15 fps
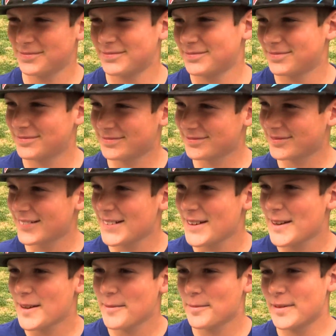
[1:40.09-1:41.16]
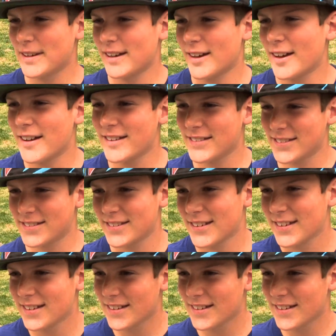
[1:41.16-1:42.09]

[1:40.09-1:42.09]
Why is that? Because